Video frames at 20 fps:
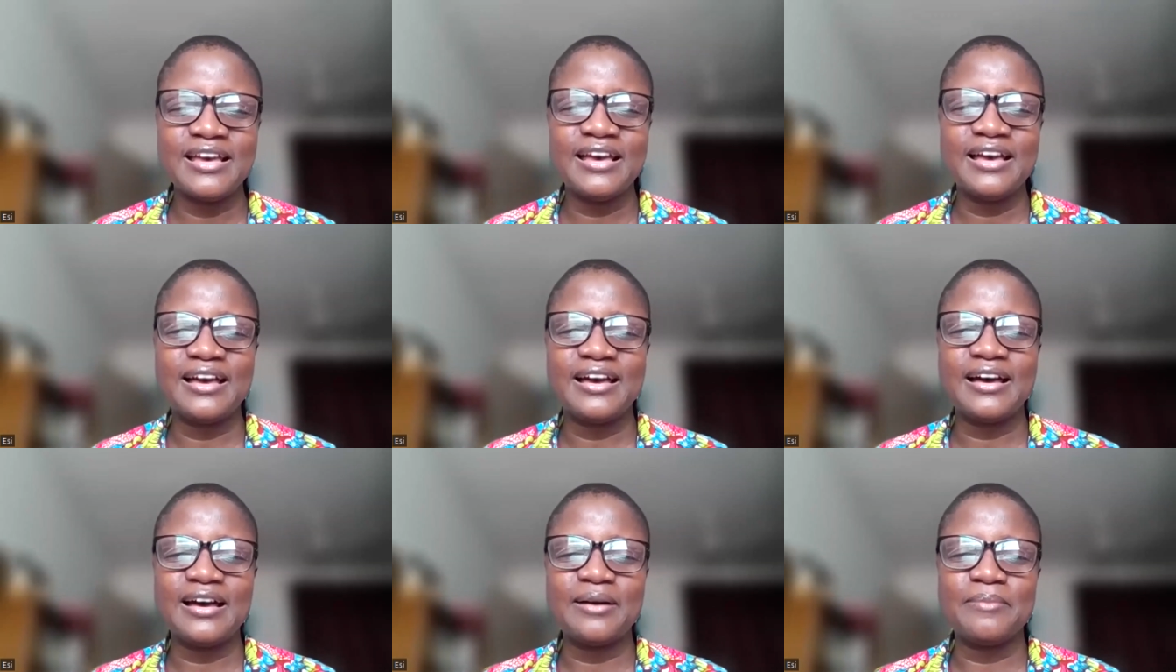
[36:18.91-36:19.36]

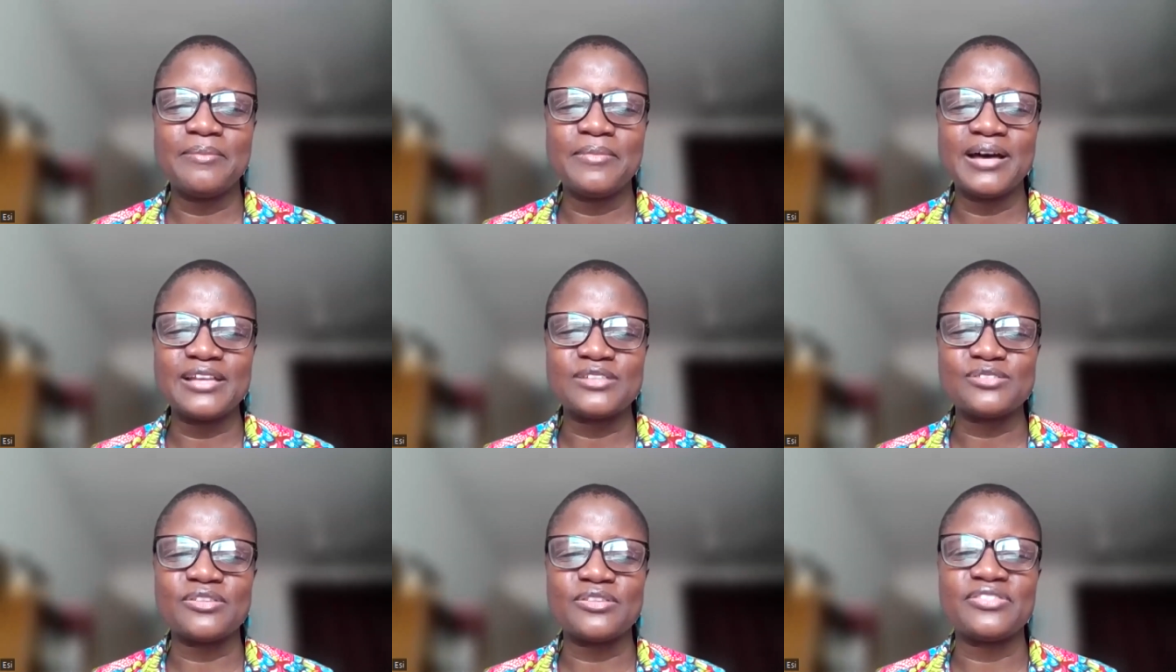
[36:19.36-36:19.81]
um,
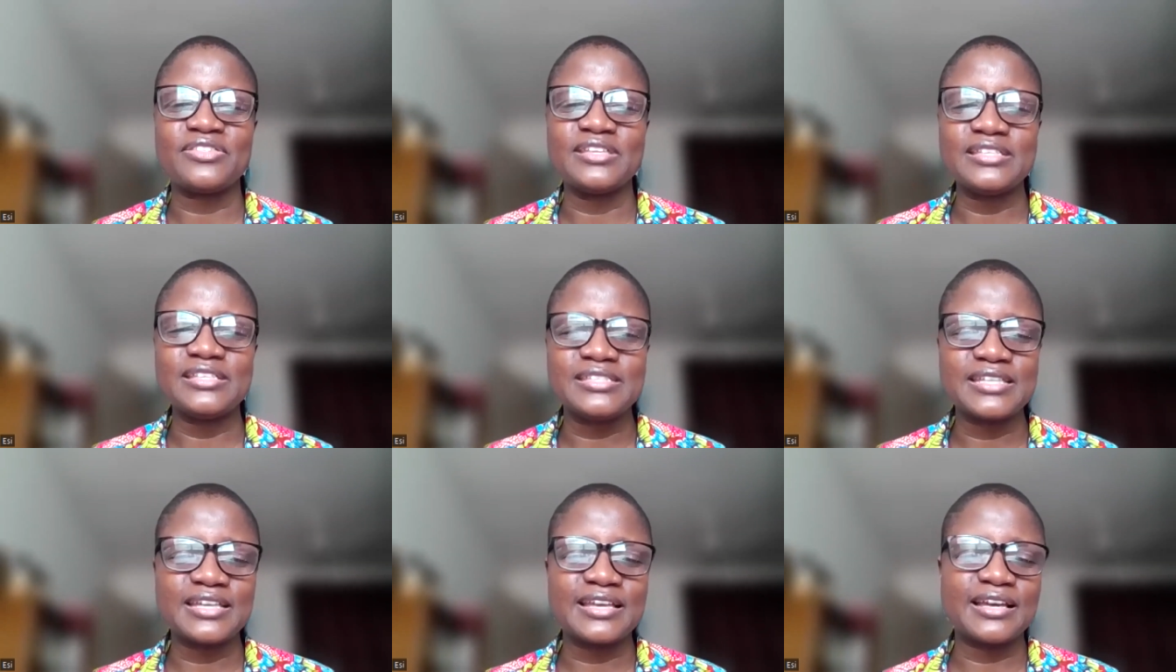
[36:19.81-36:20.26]
as
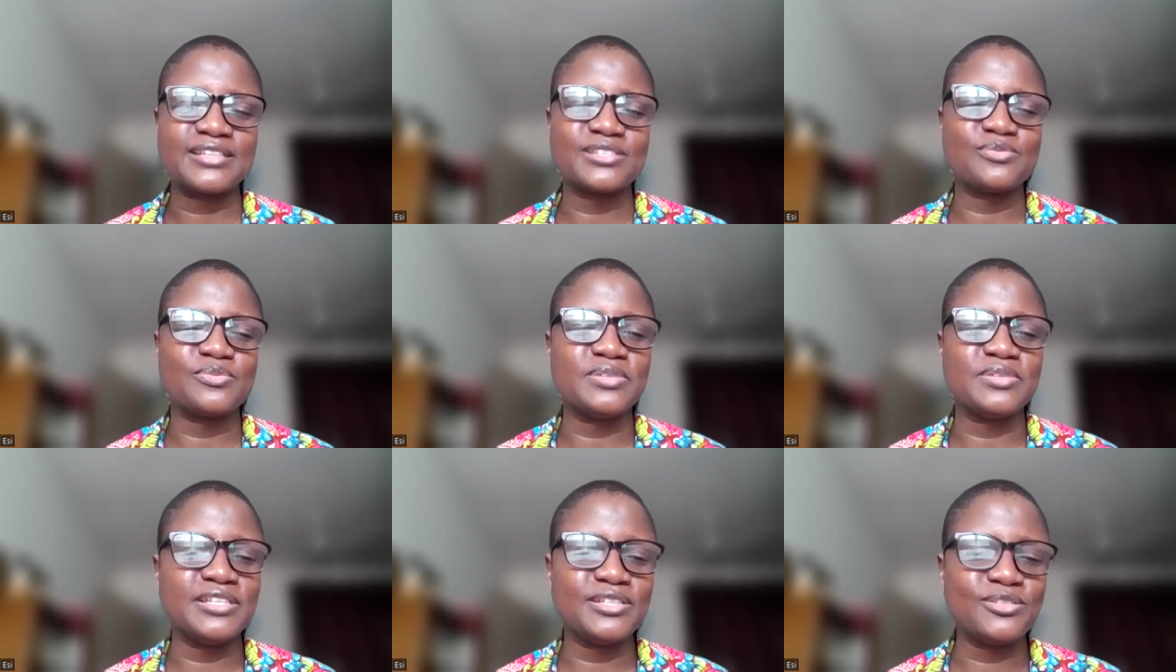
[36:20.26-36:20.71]
authentic as
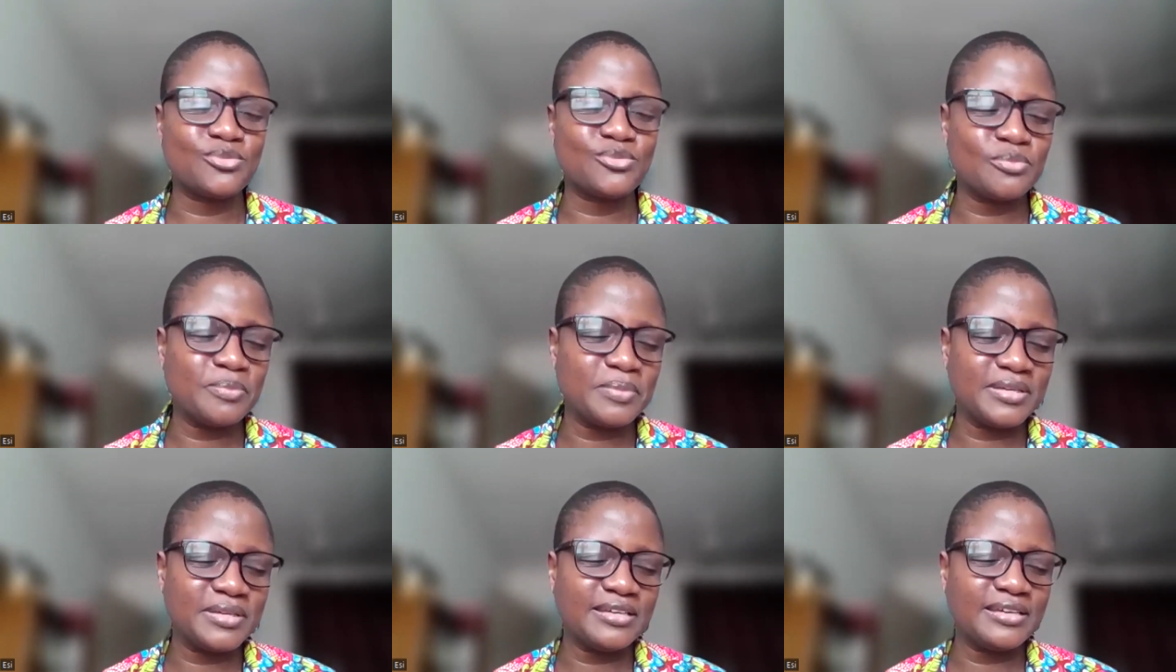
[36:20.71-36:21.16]
we need to
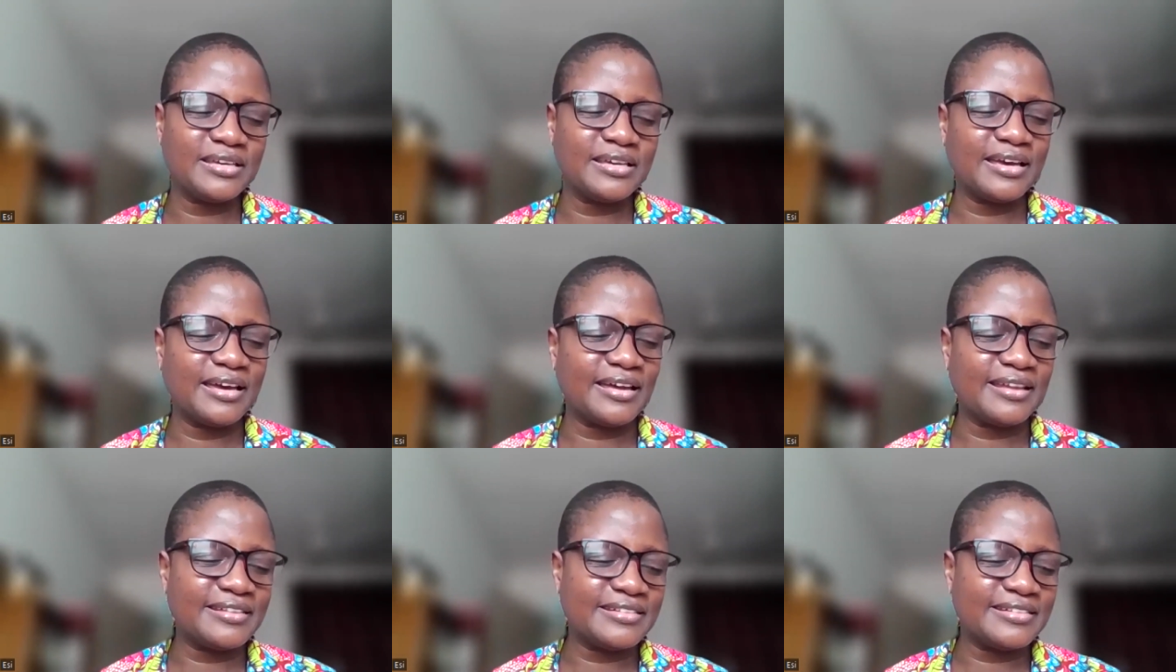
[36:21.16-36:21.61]
be,
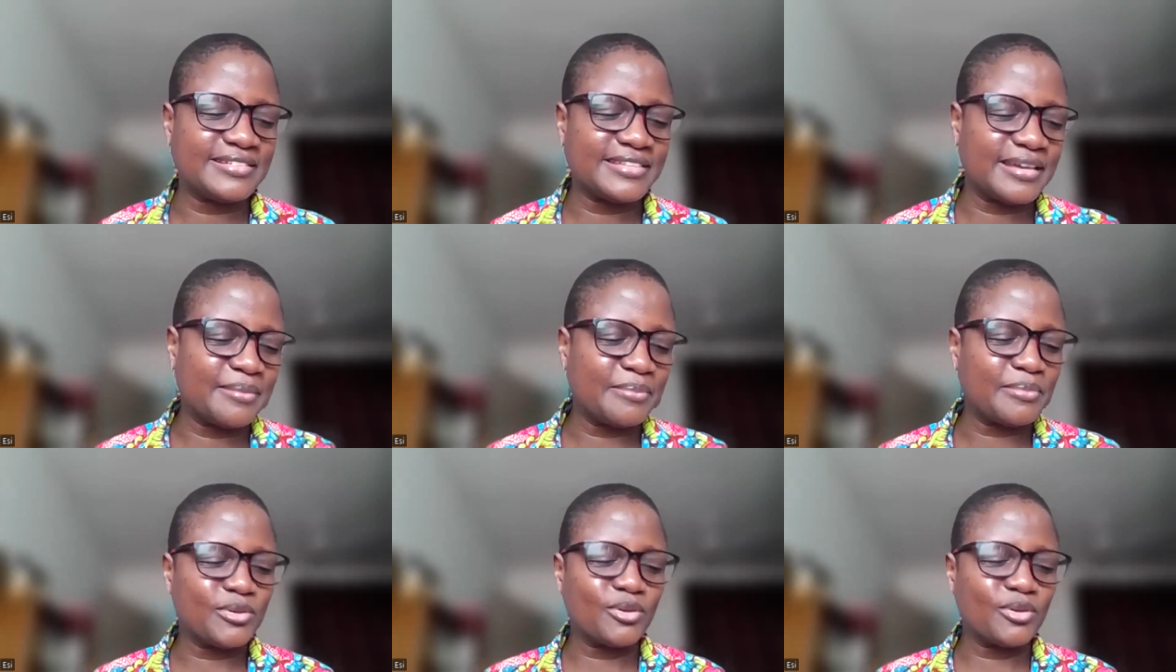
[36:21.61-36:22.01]
and um, yeah.